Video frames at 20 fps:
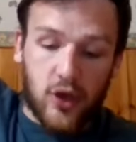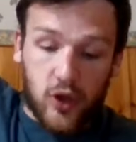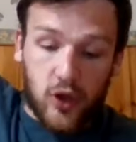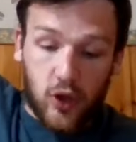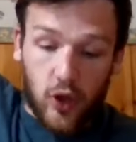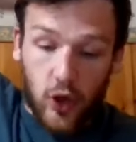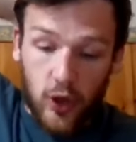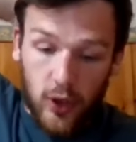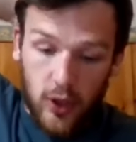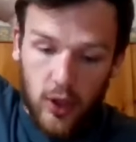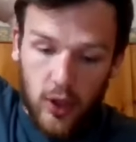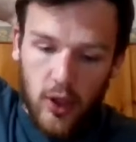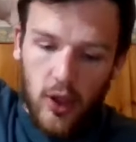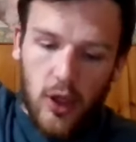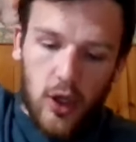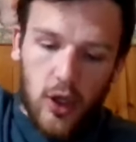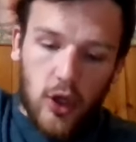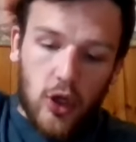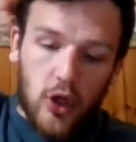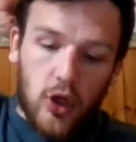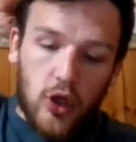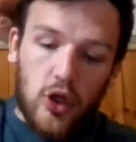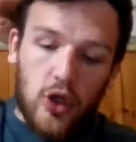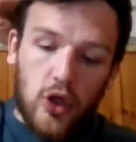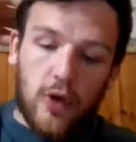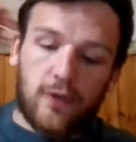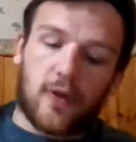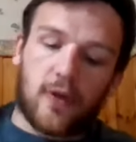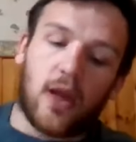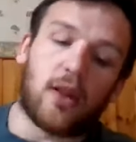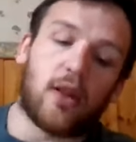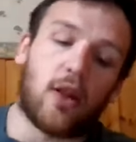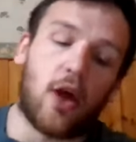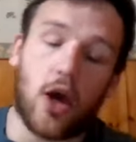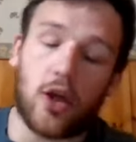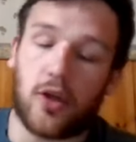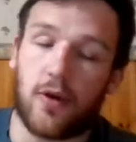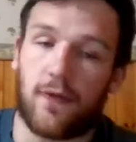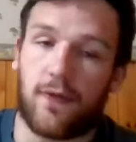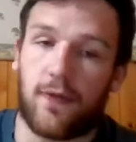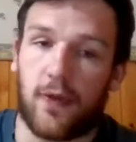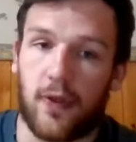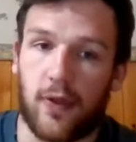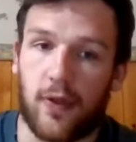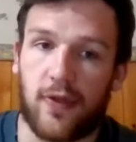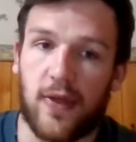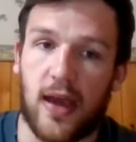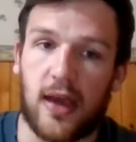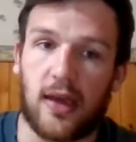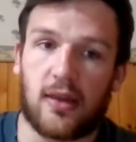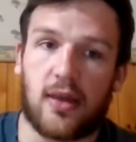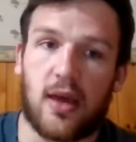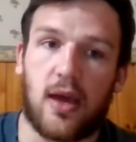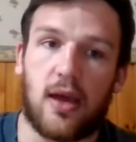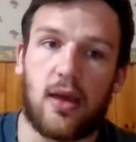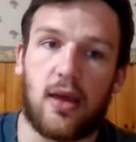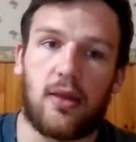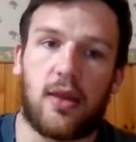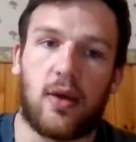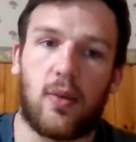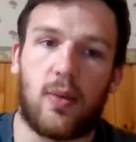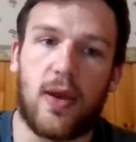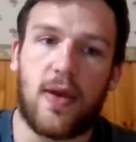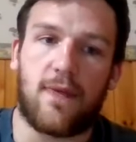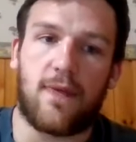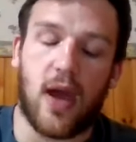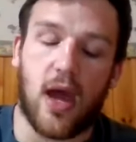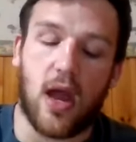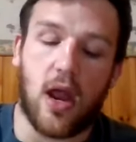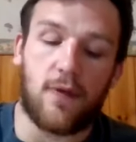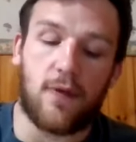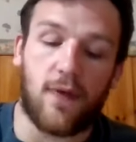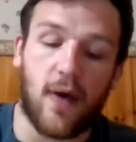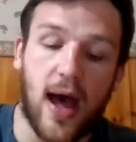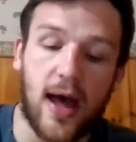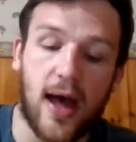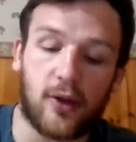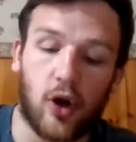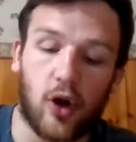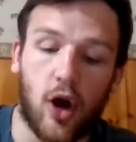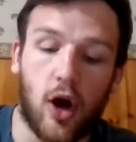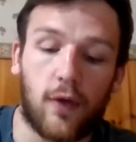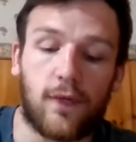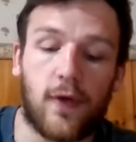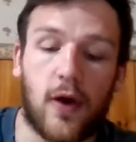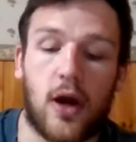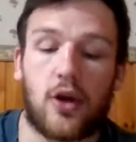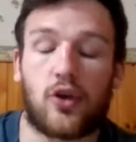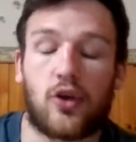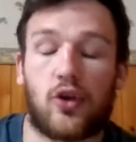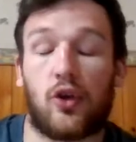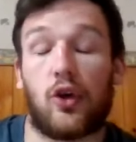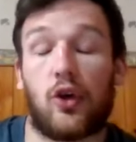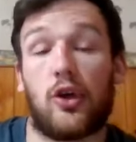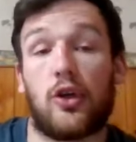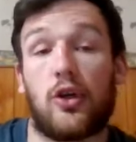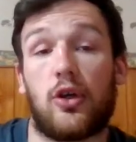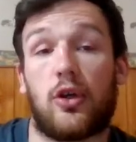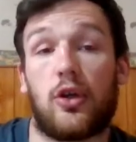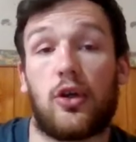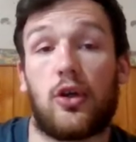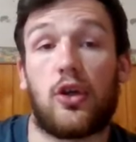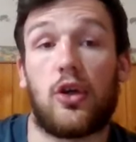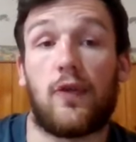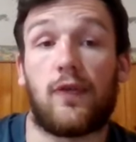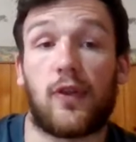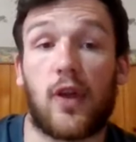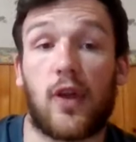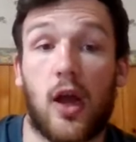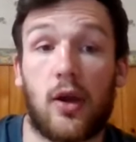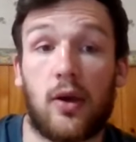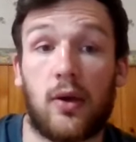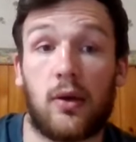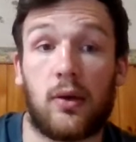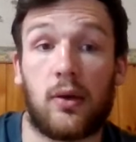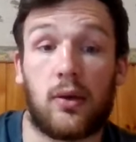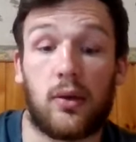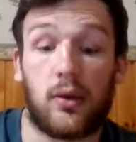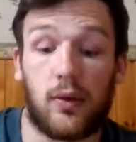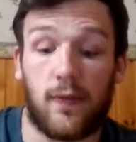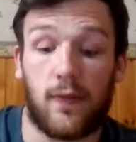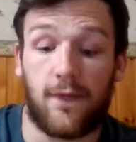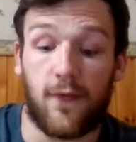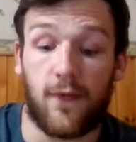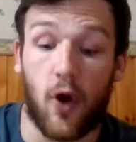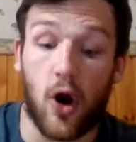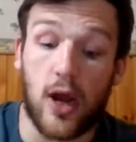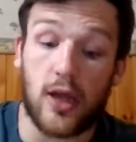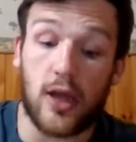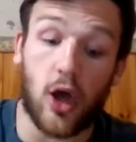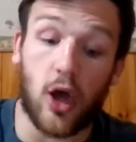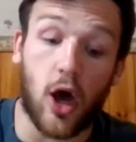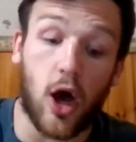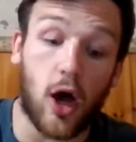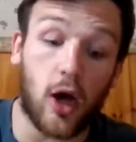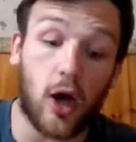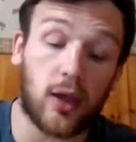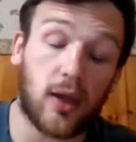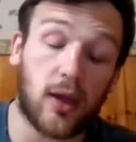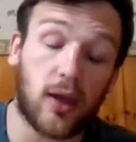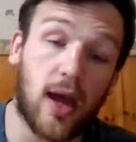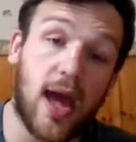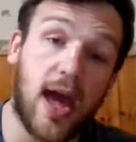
So you've done lots of things that we've kind of had on offer. So you've done 40 Doc,